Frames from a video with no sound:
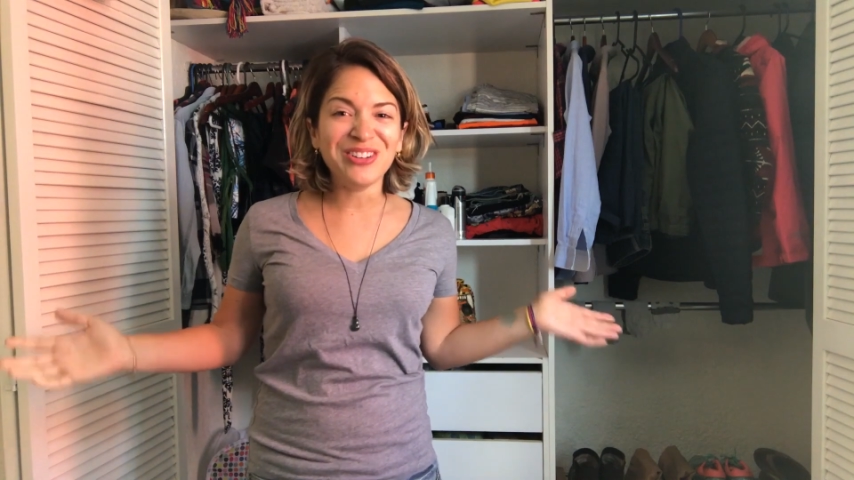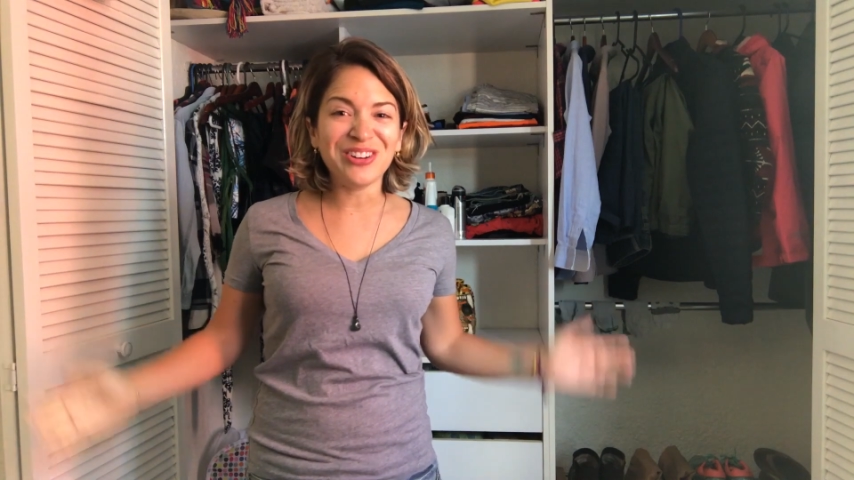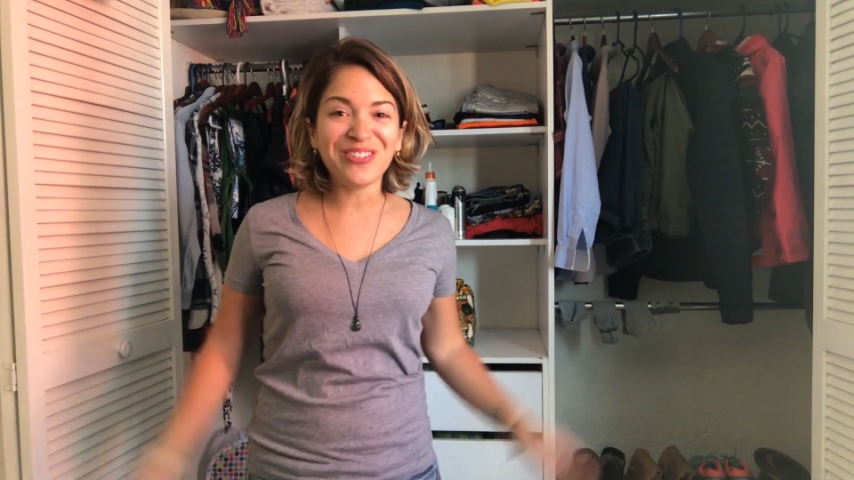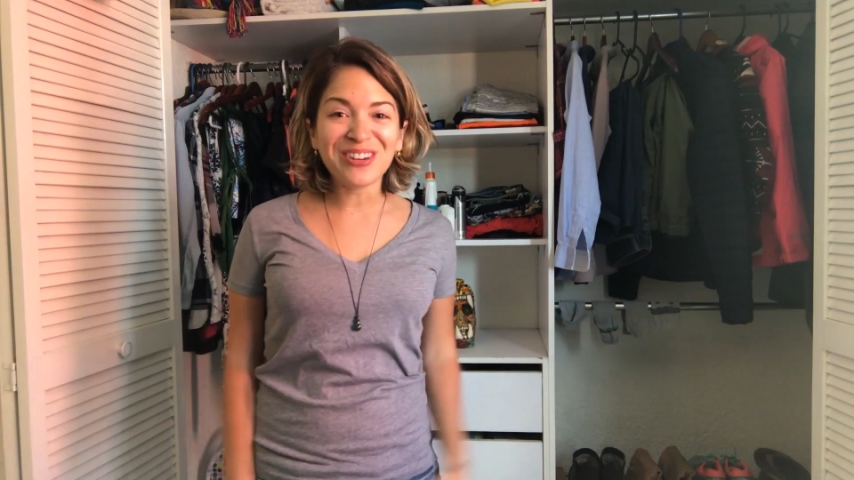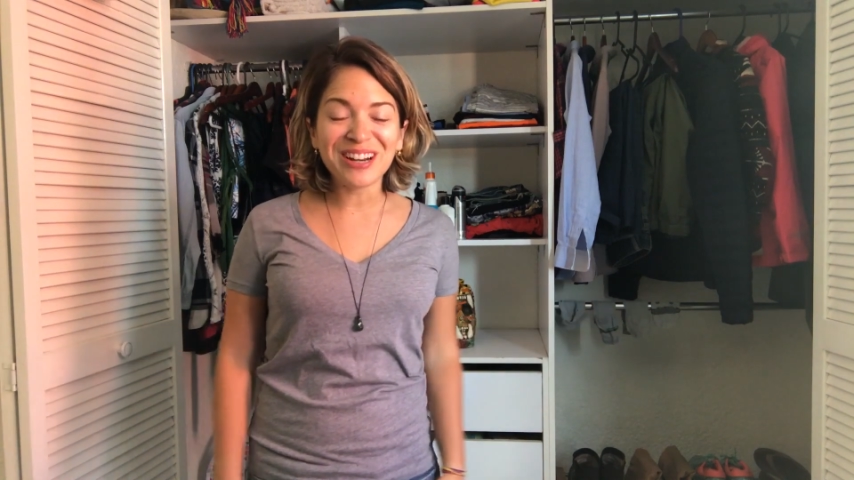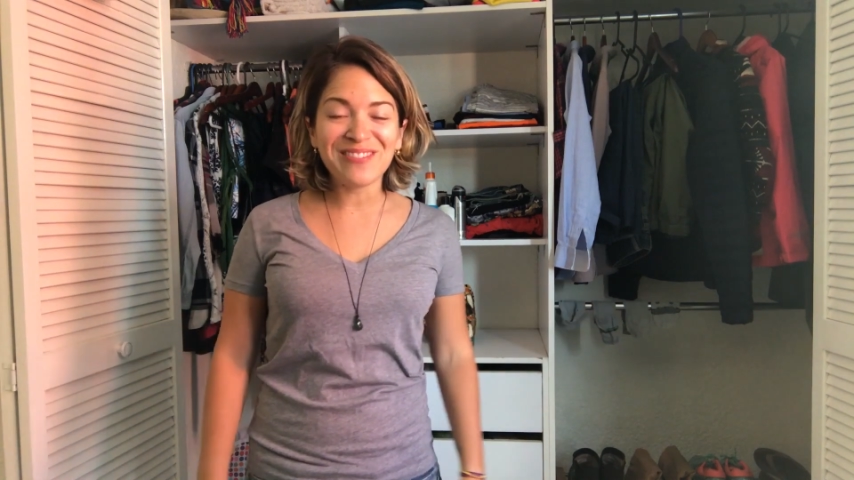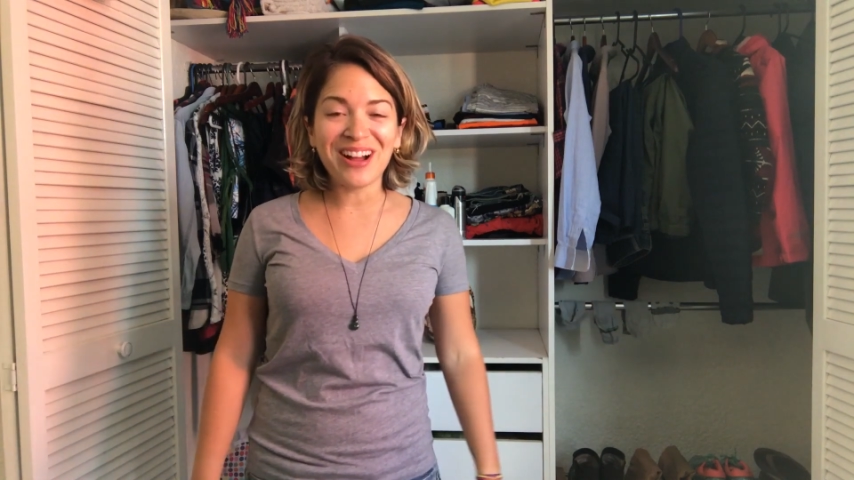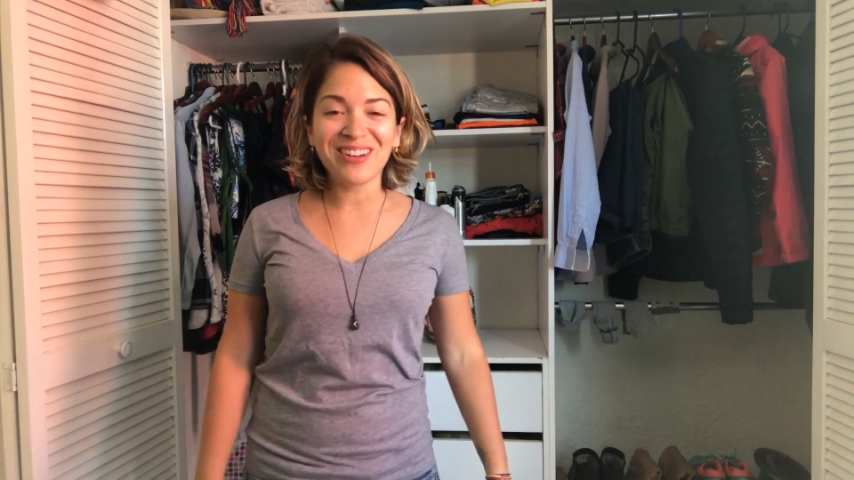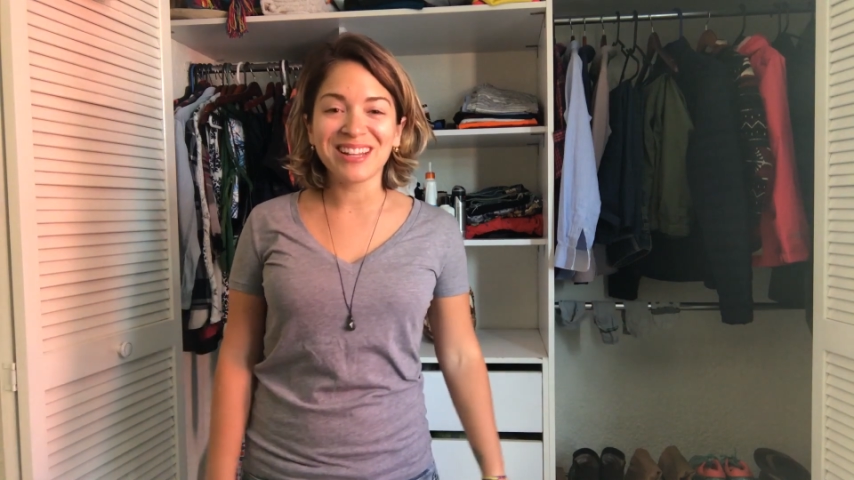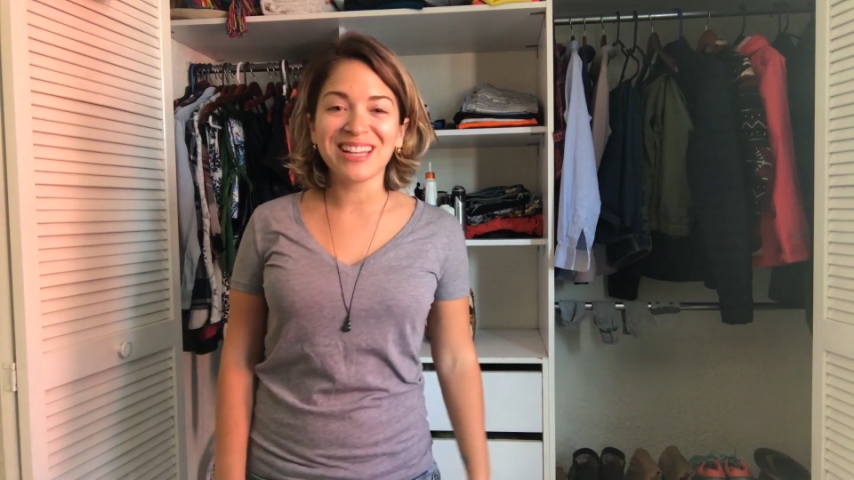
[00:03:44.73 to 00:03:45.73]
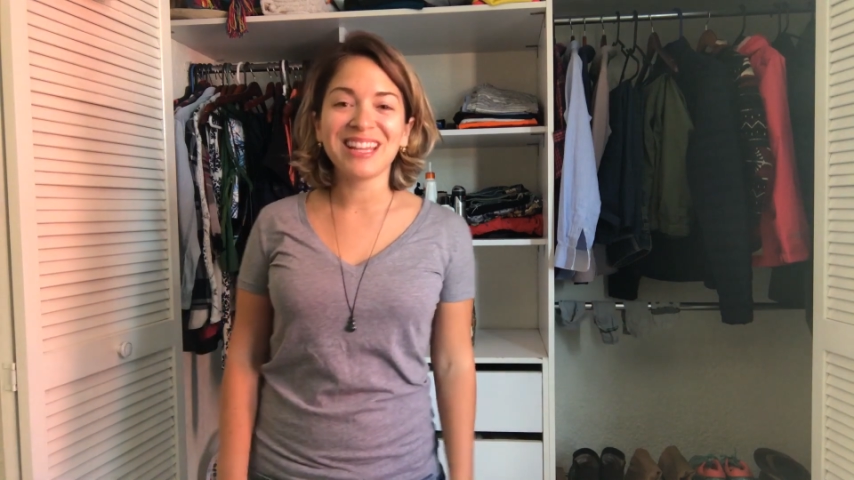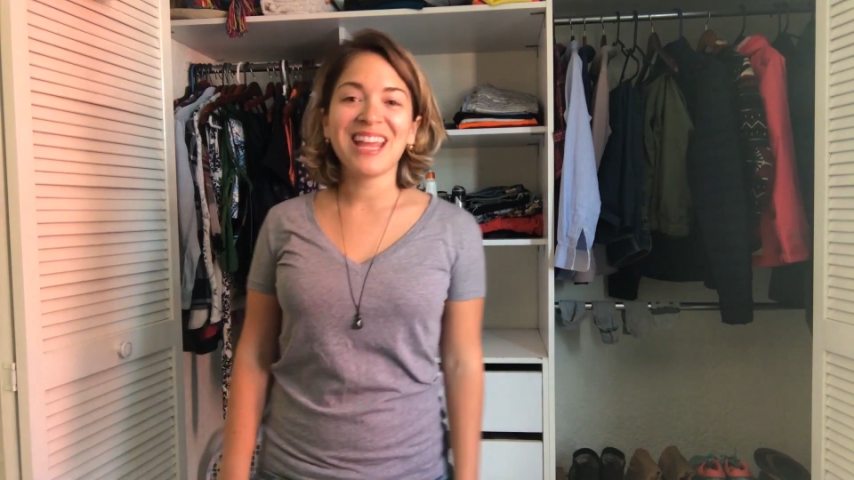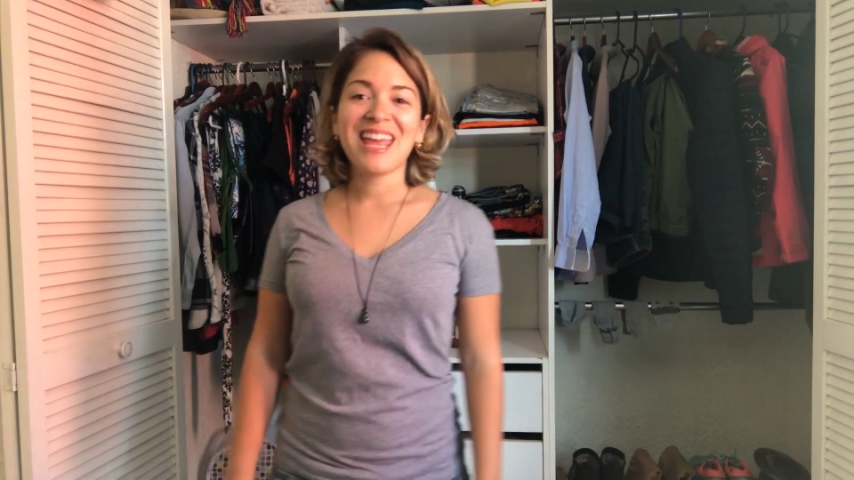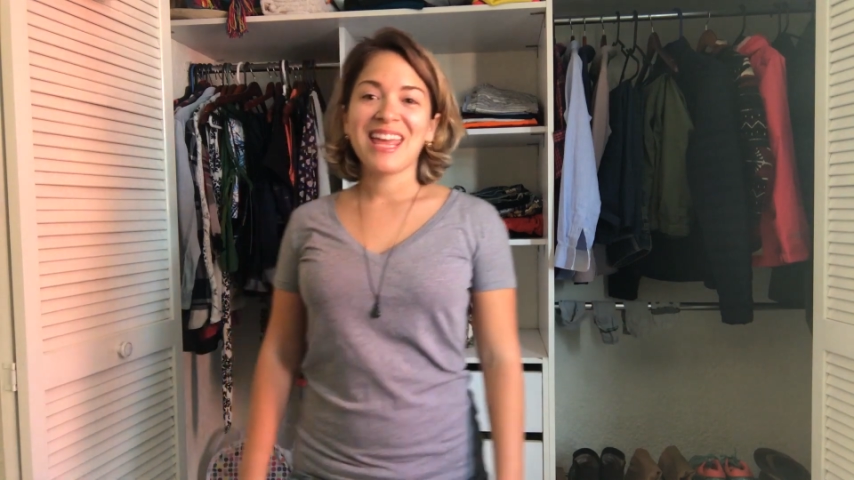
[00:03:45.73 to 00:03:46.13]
don't worry about it.